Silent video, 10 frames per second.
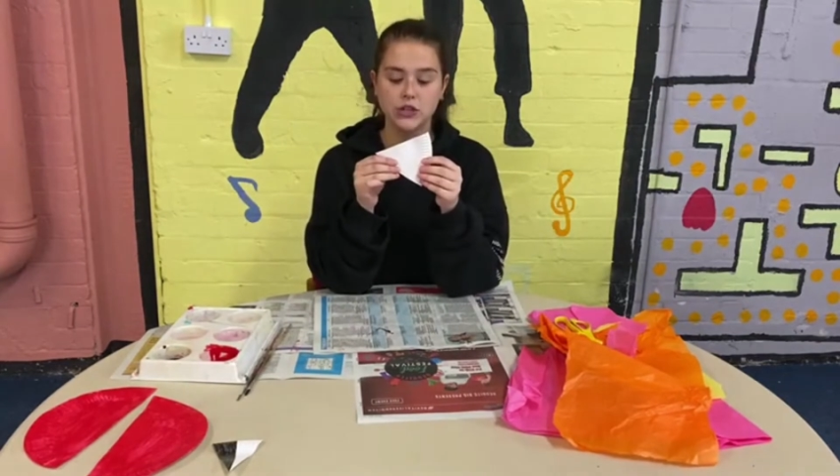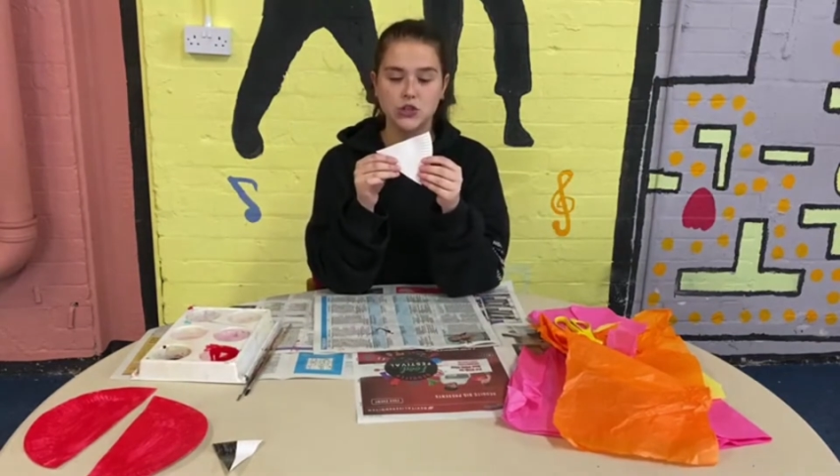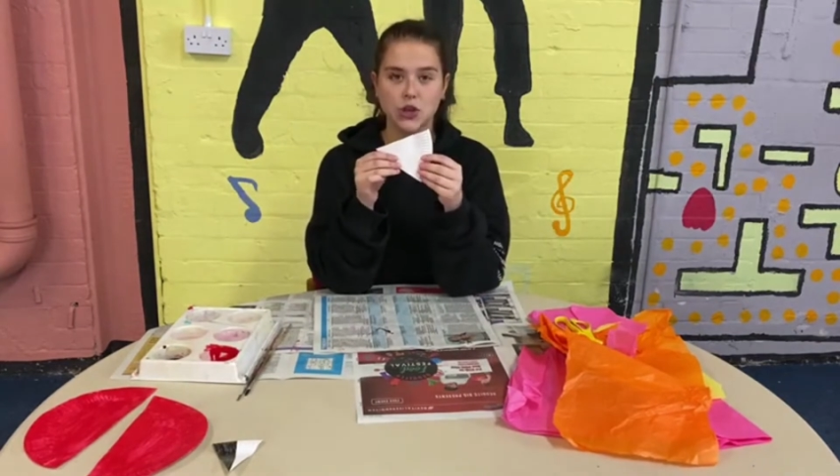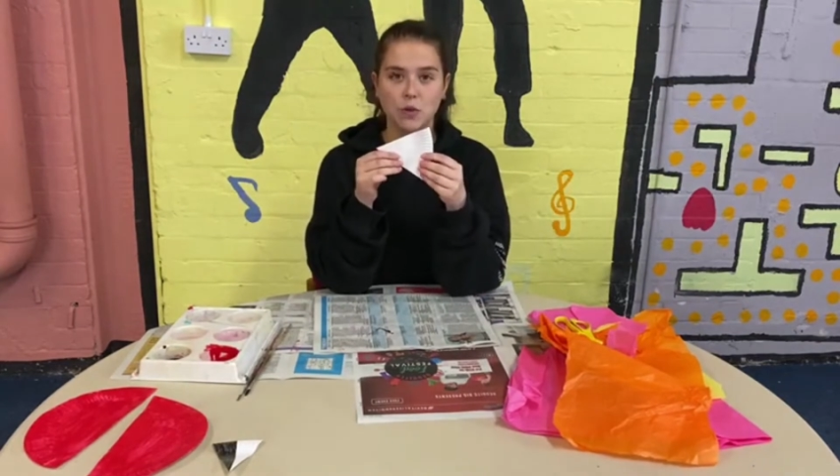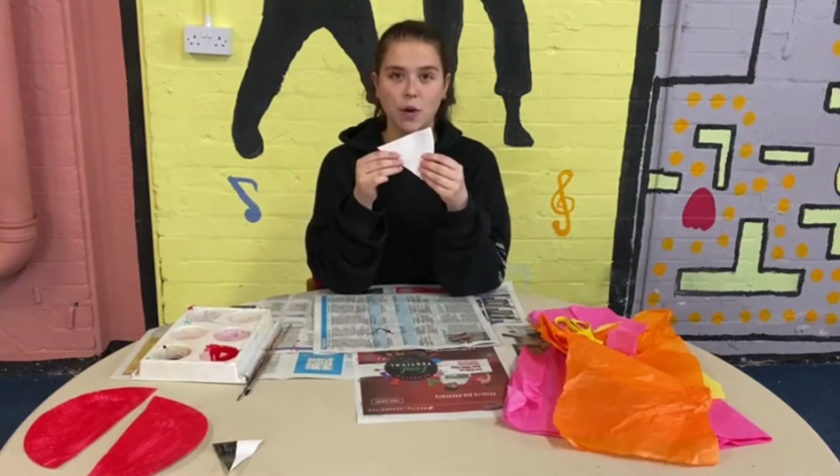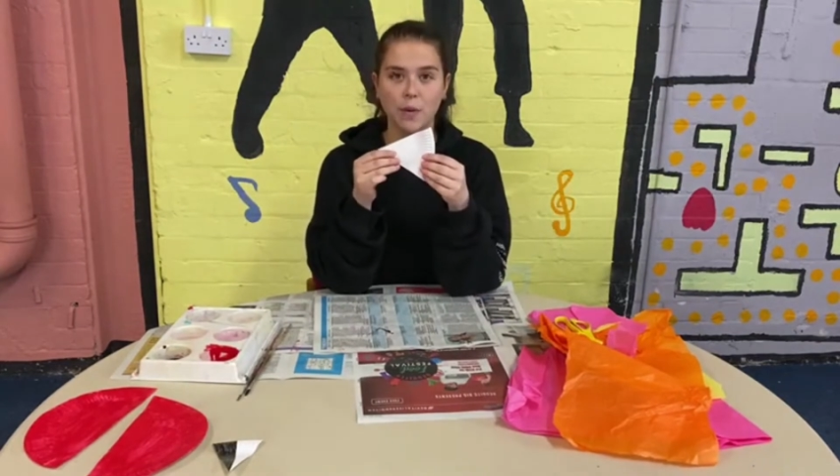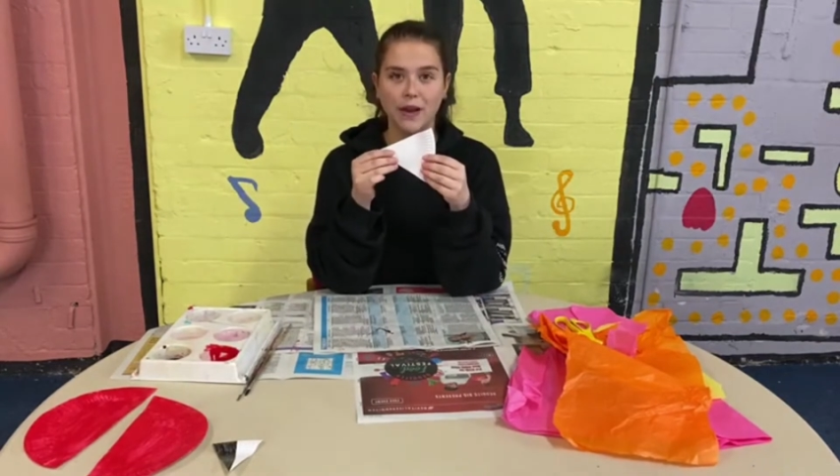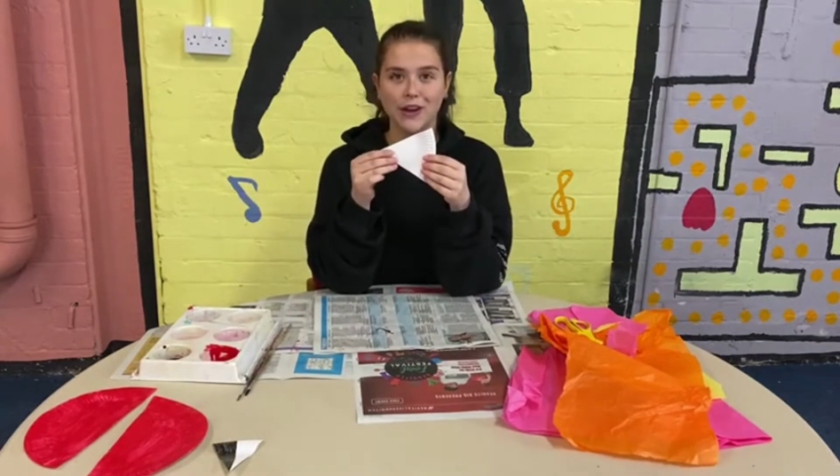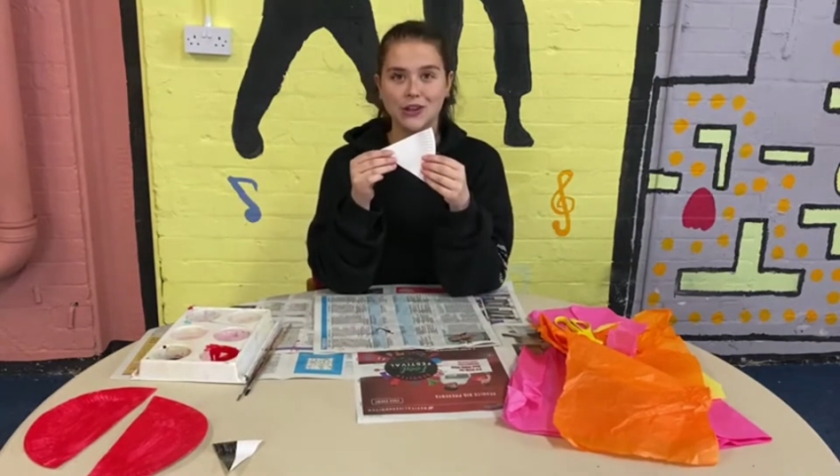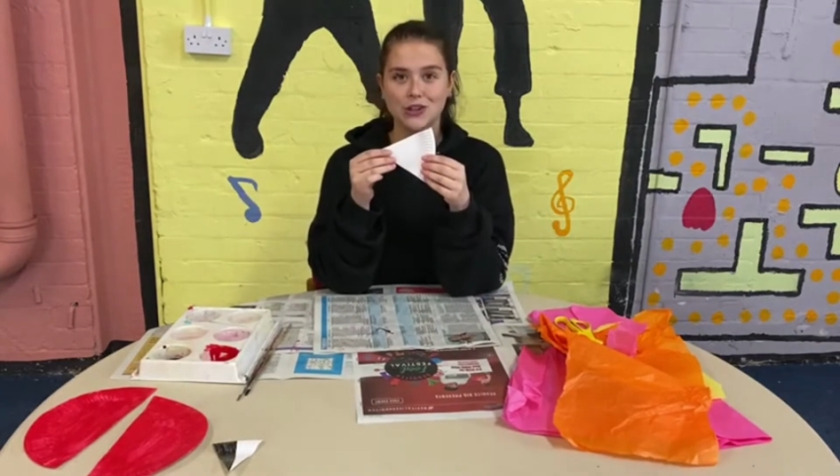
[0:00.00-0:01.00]
So what we're
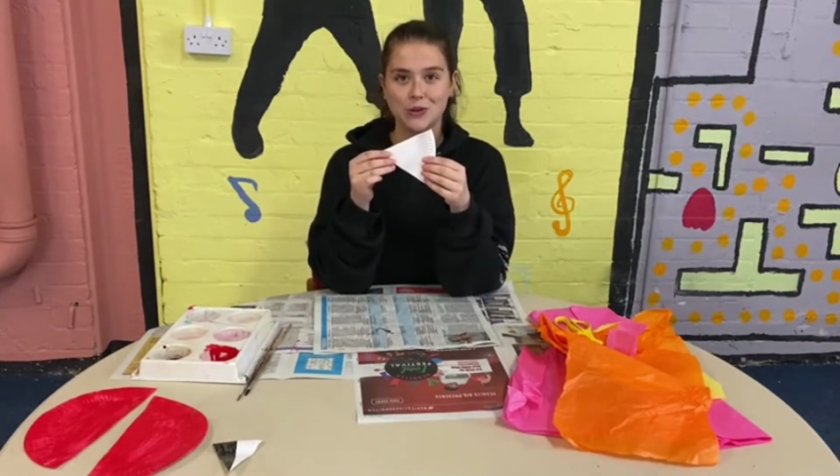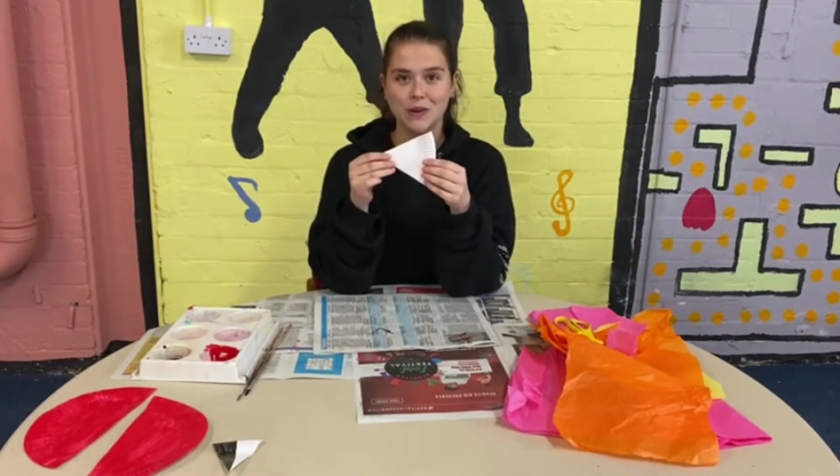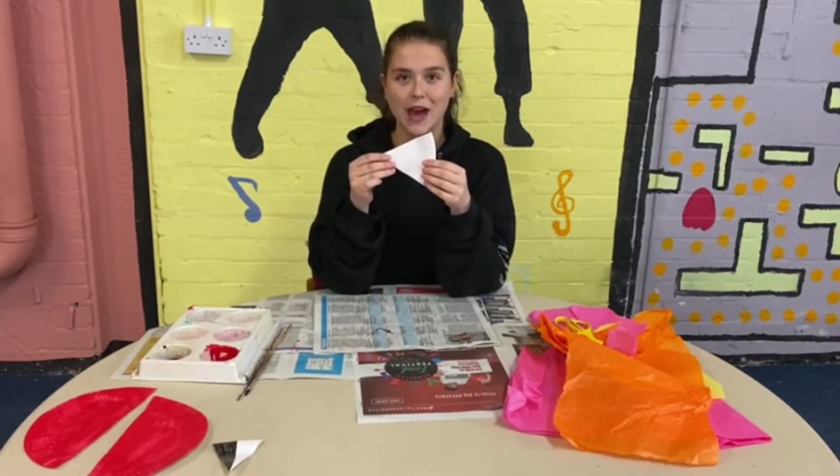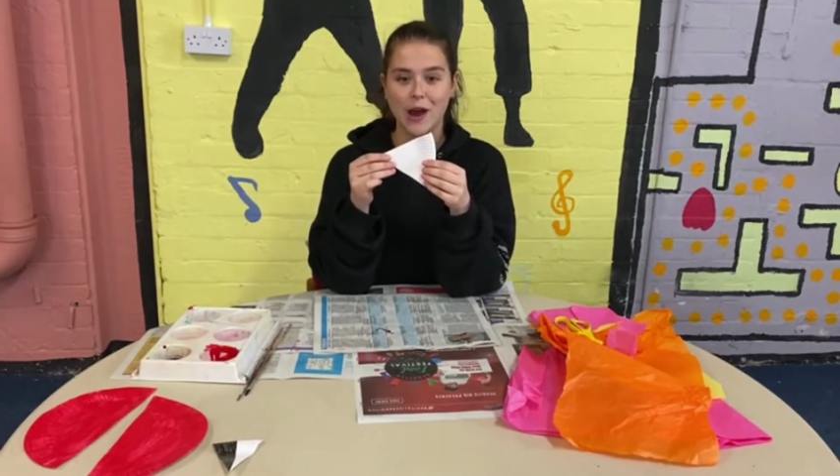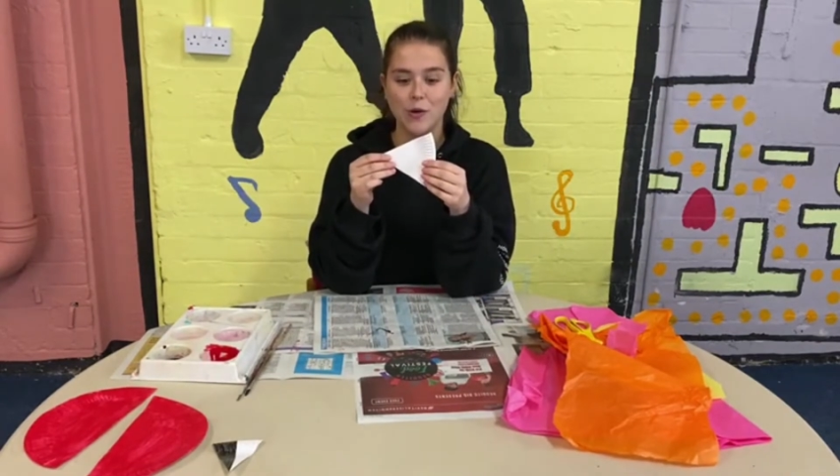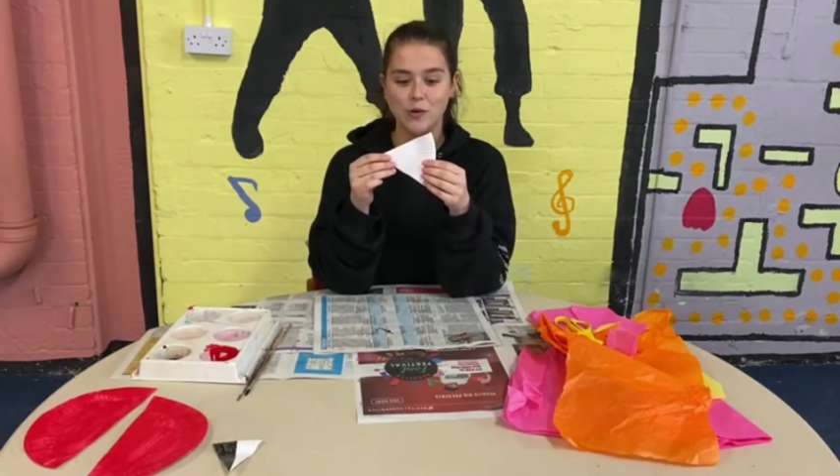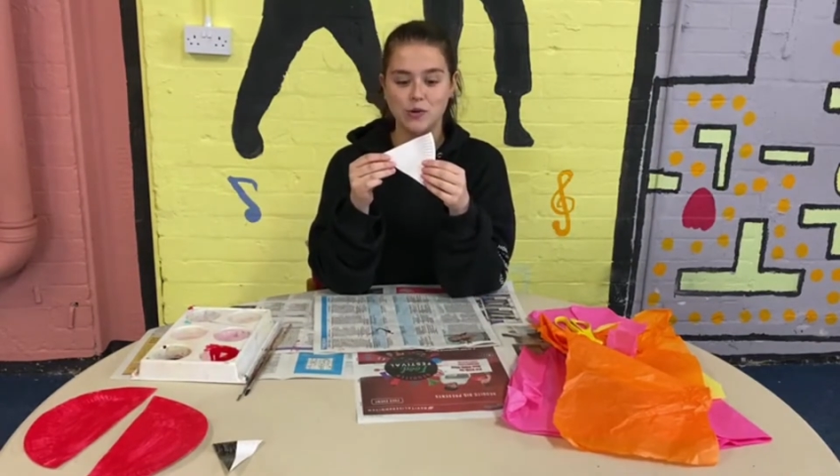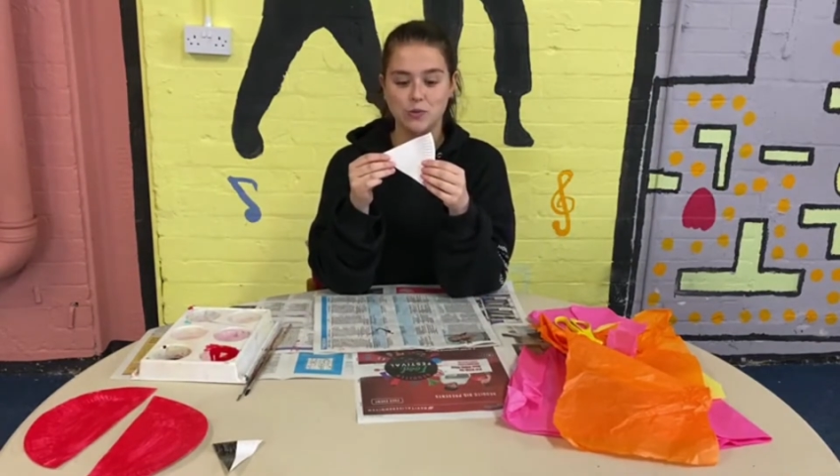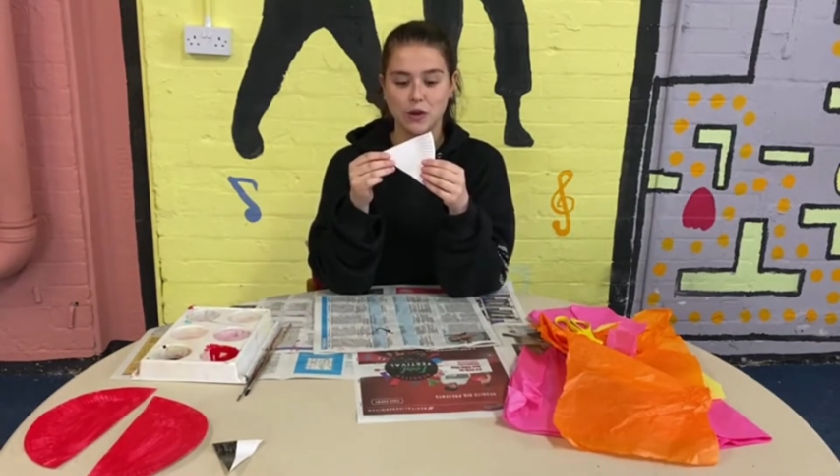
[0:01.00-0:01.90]
going to do now is